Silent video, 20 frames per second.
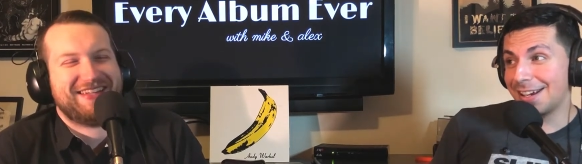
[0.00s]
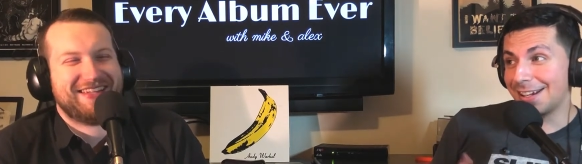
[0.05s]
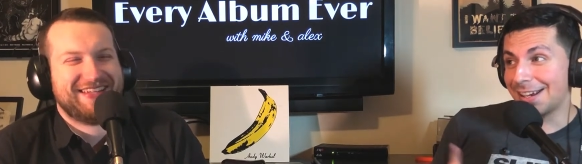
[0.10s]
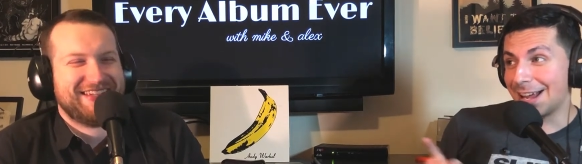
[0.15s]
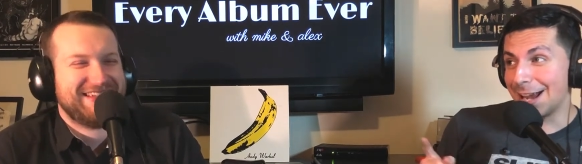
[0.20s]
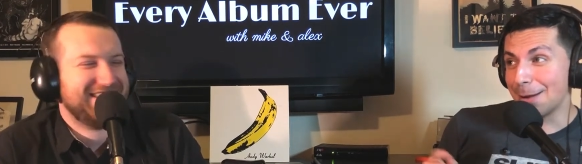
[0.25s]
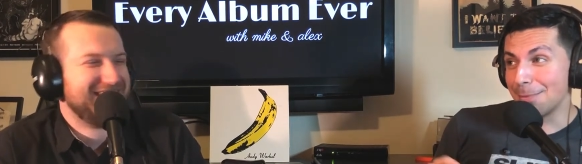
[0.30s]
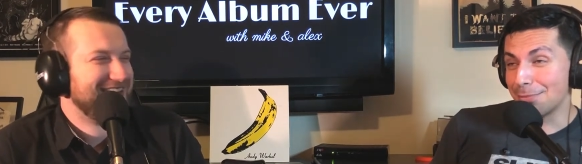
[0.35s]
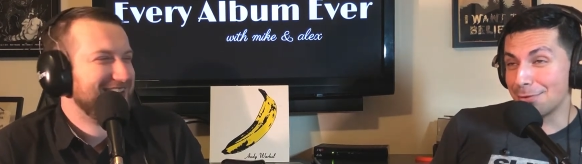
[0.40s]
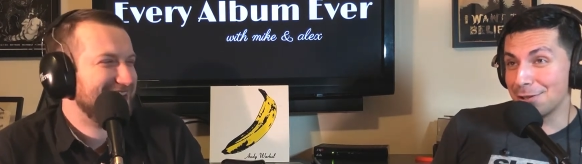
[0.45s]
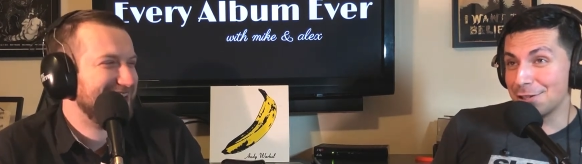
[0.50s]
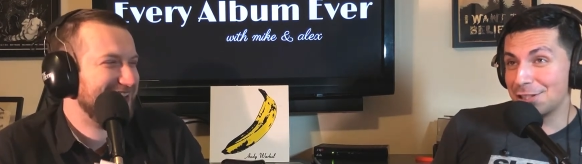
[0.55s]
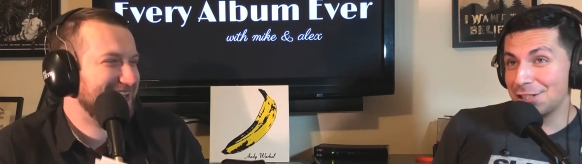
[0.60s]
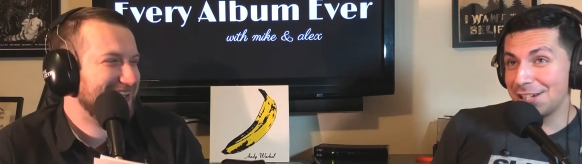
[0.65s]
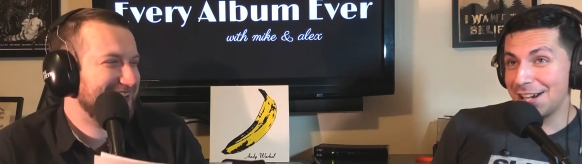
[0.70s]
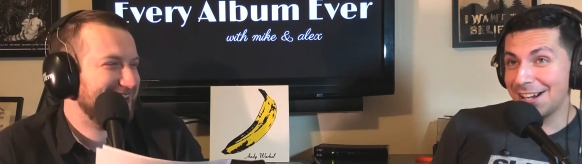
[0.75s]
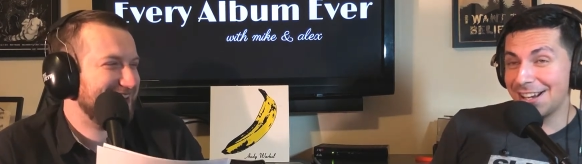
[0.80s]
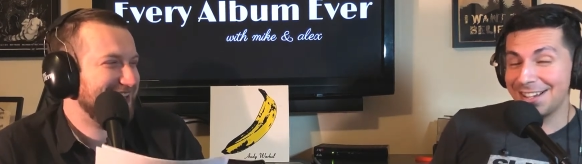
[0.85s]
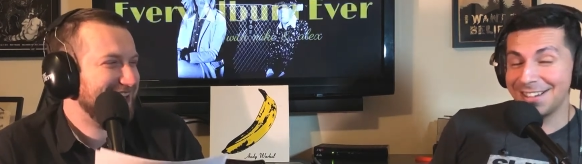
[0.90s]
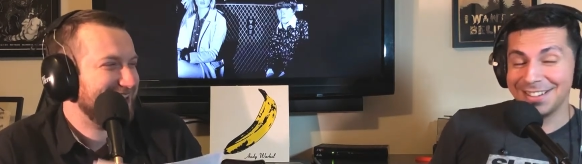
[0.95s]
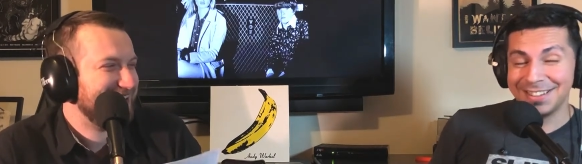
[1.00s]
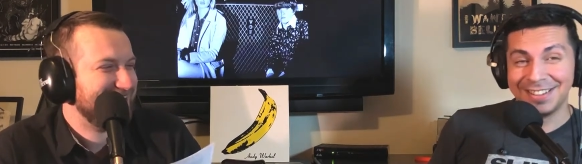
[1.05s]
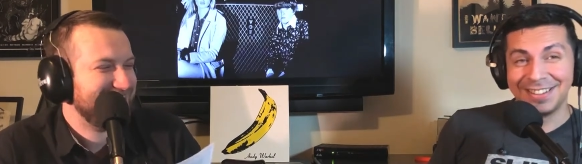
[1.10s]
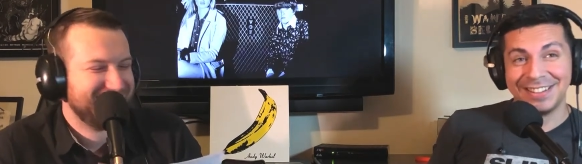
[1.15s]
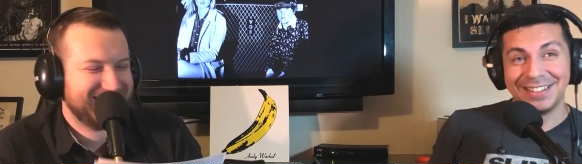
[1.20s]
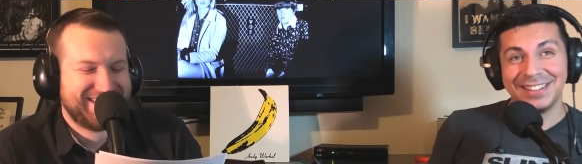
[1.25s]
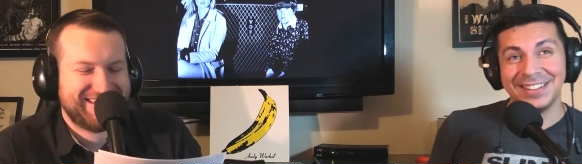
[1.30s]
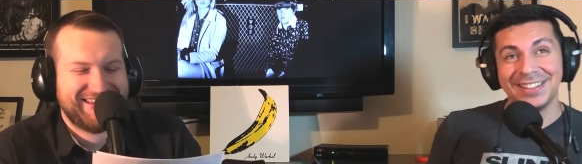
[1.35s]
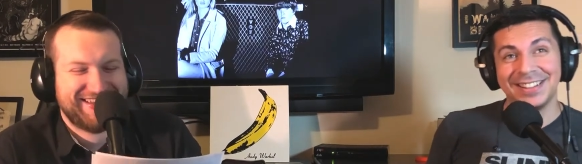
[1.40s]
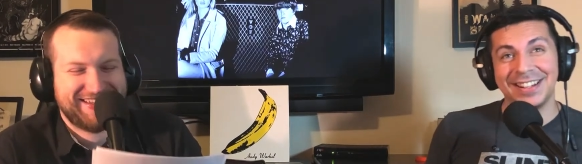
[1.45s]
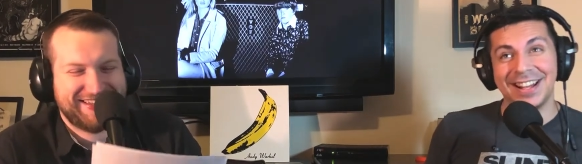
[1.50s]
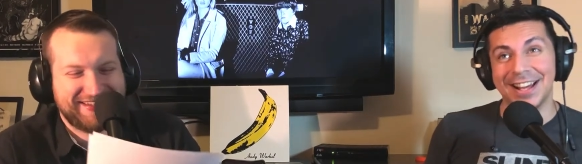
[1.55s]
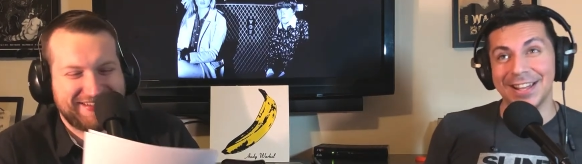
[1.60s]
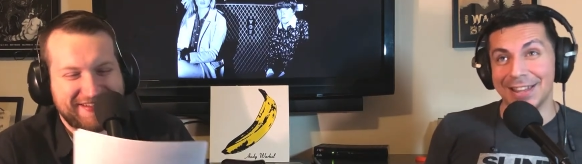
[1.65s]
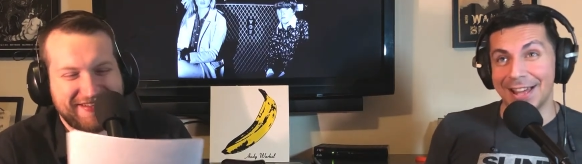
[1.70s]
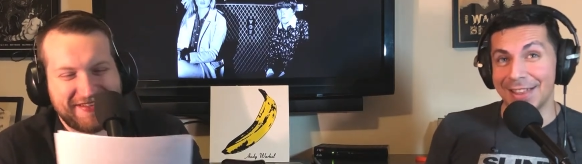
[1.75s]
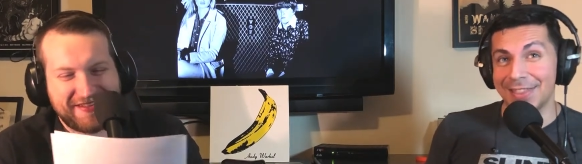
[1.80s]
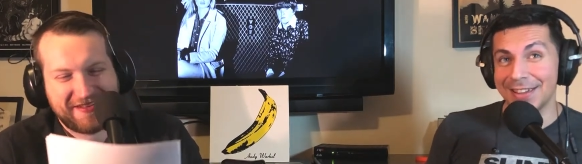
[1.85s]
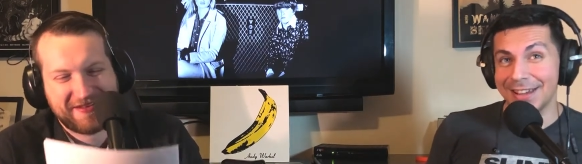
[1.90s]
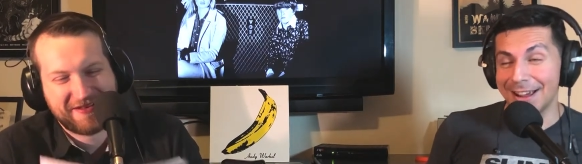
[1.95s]
Speaker 1: and I appreciate it. I,
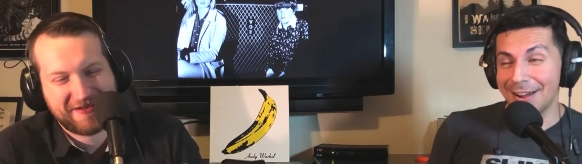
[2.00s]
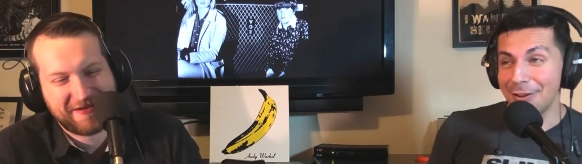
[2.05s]
I, think